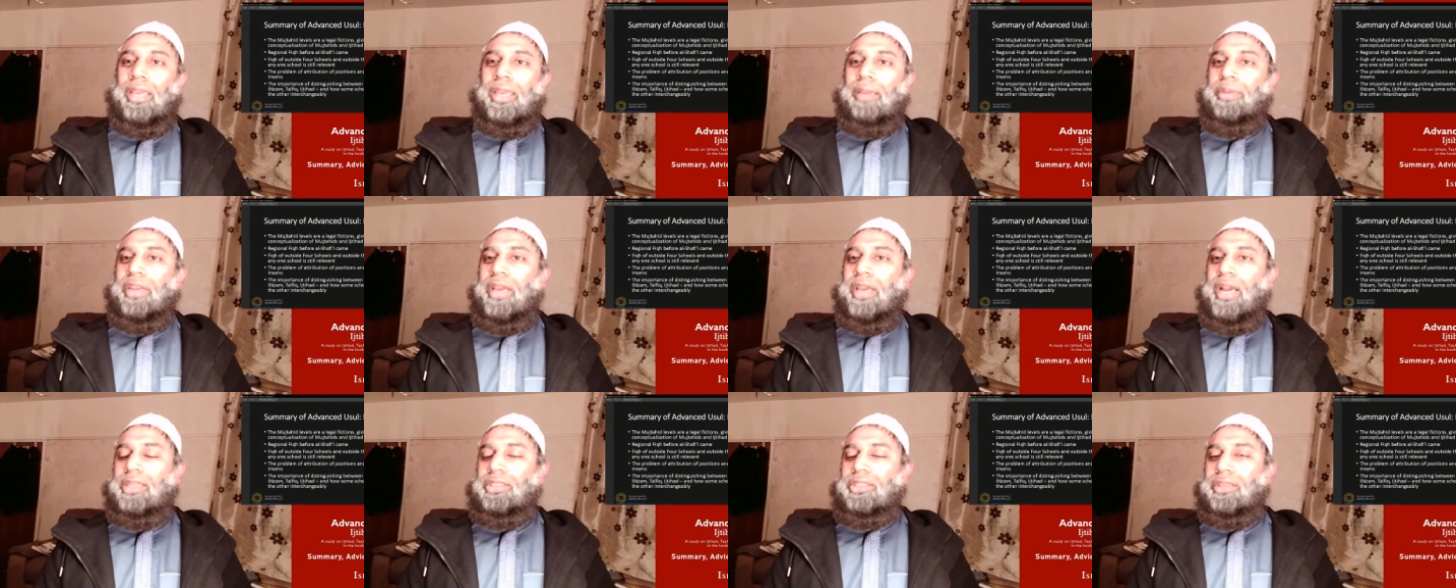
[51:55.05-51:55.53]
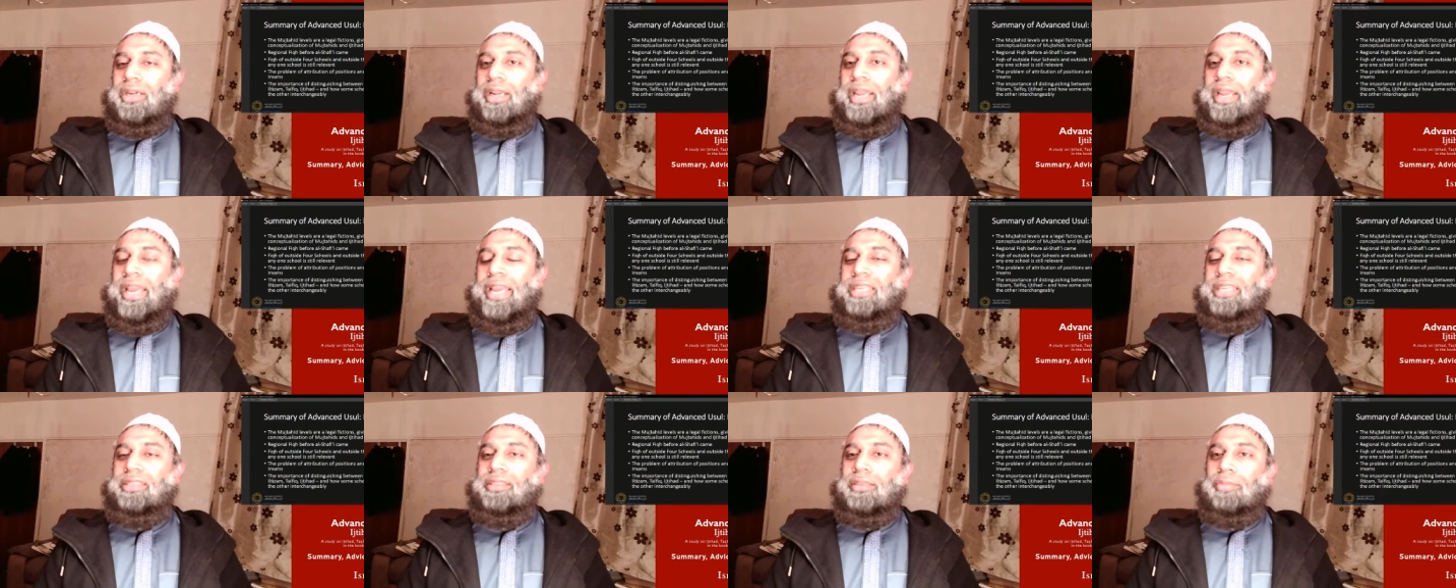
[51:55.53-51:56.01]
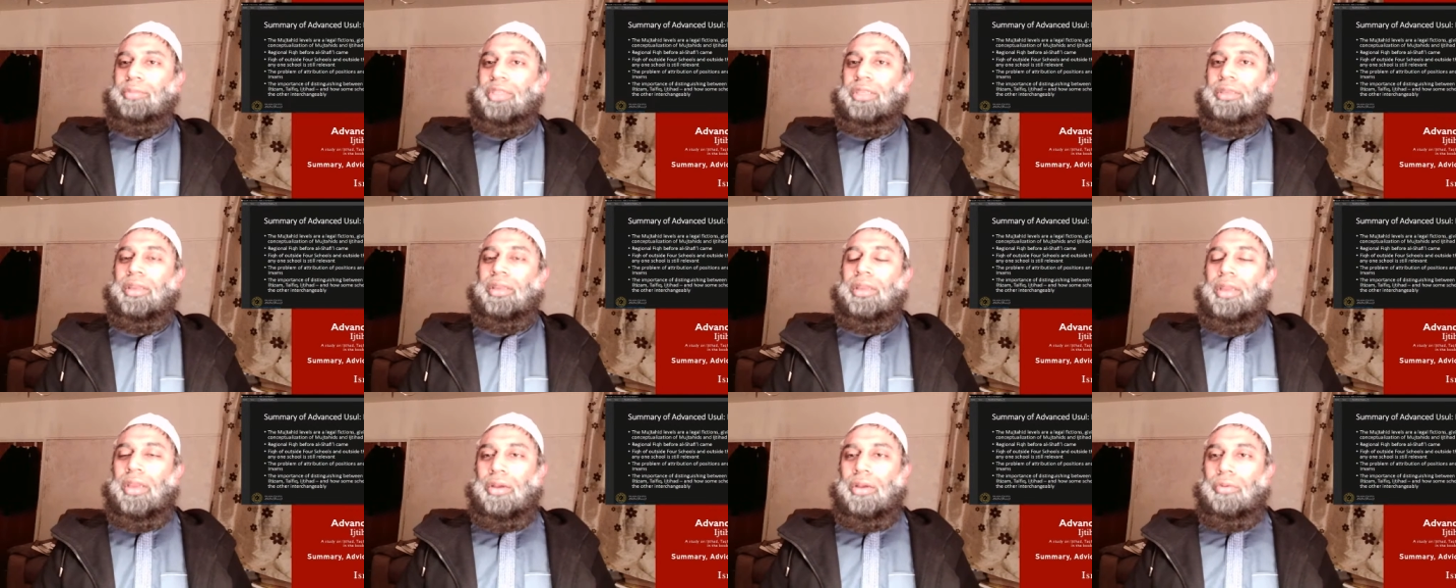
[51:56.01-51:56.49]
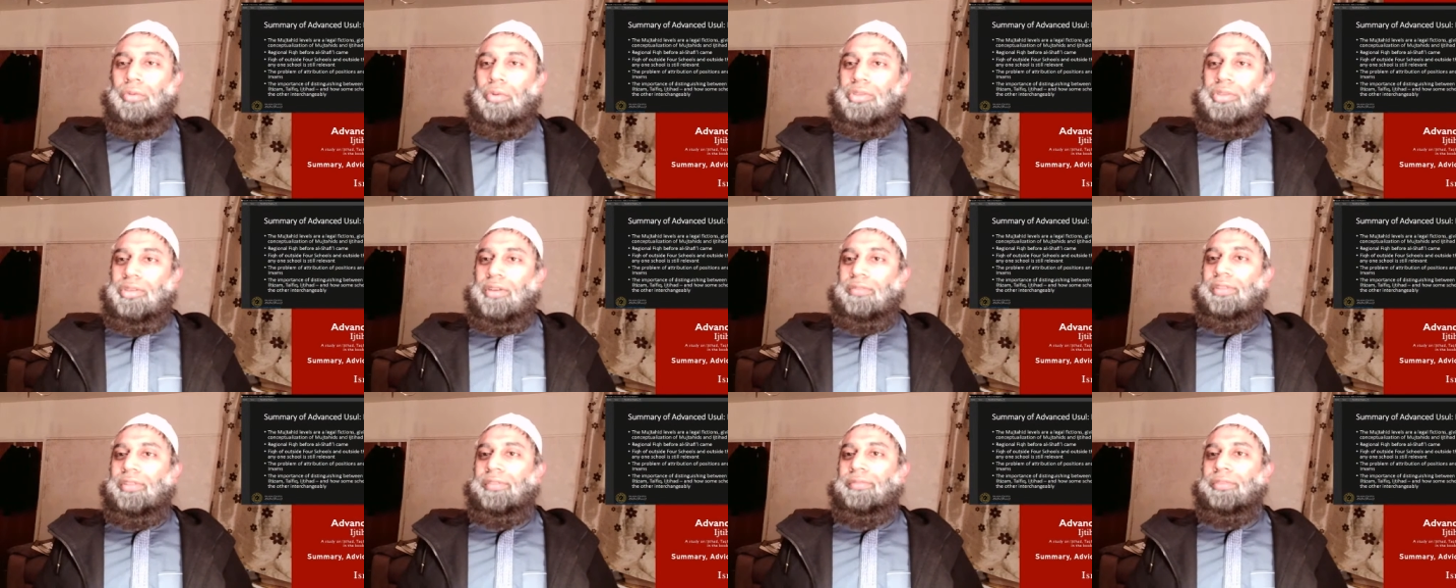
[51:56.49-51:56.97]
Ibn Hajar al-Haytami
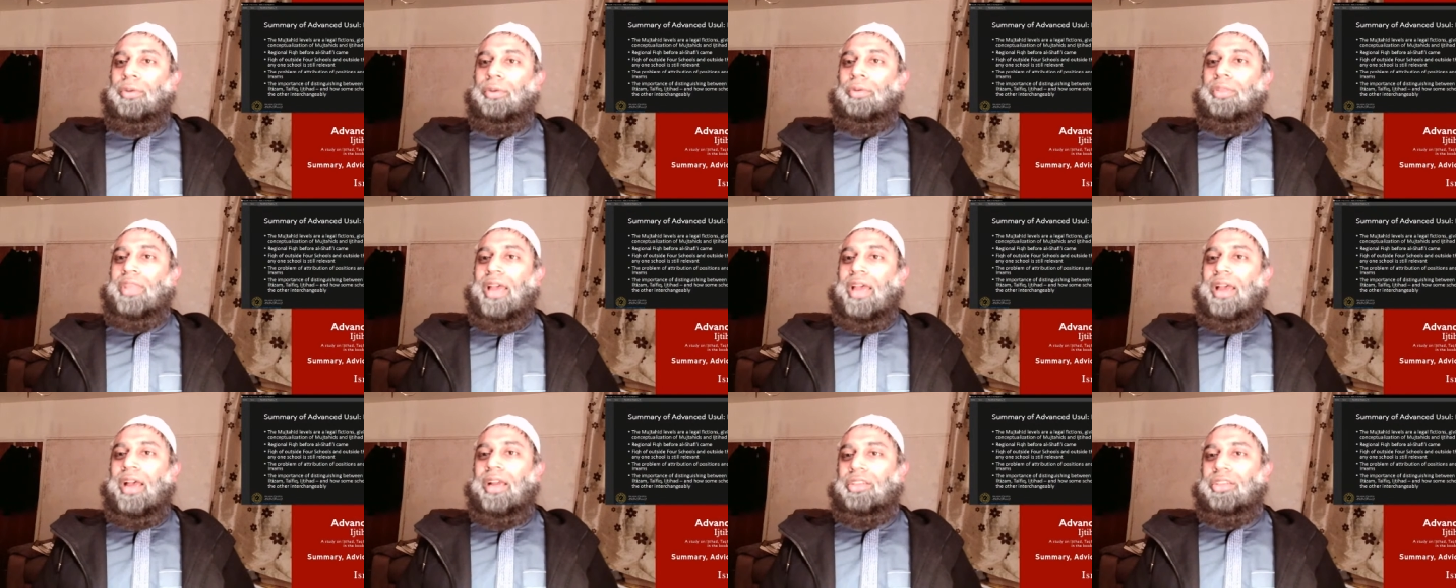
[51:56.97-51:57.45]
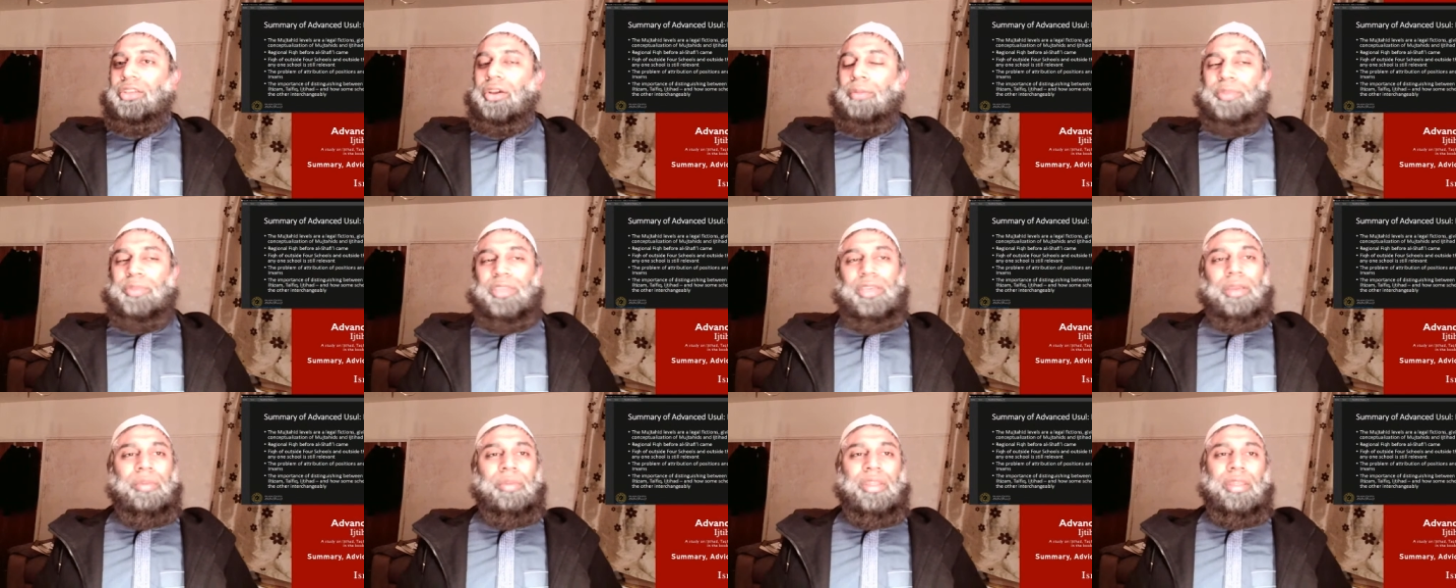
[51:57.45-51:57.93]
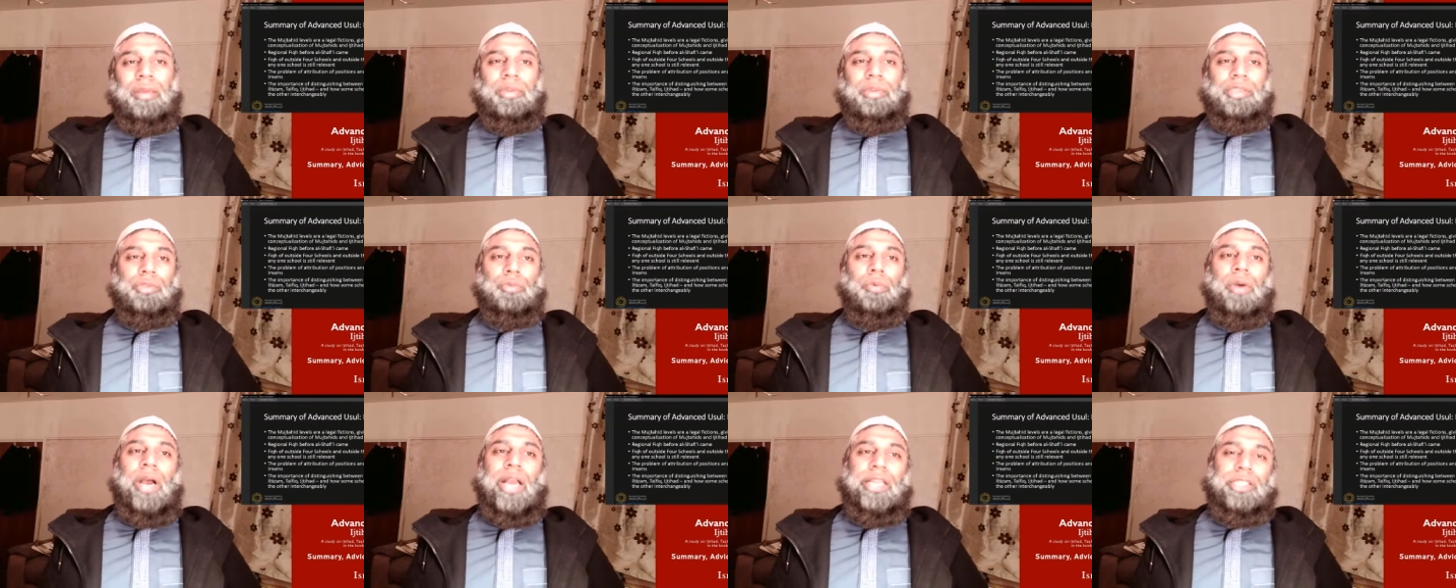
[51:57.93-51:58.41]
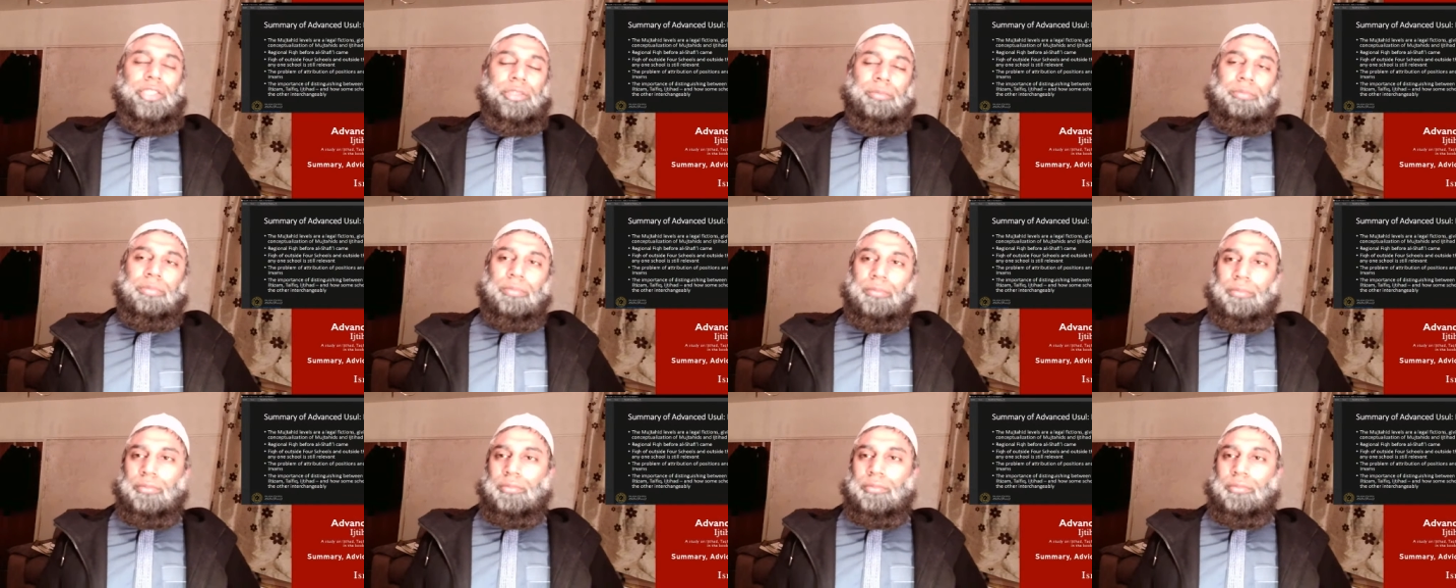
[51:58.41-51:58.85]
was of the view that adopting a madhab is wajib.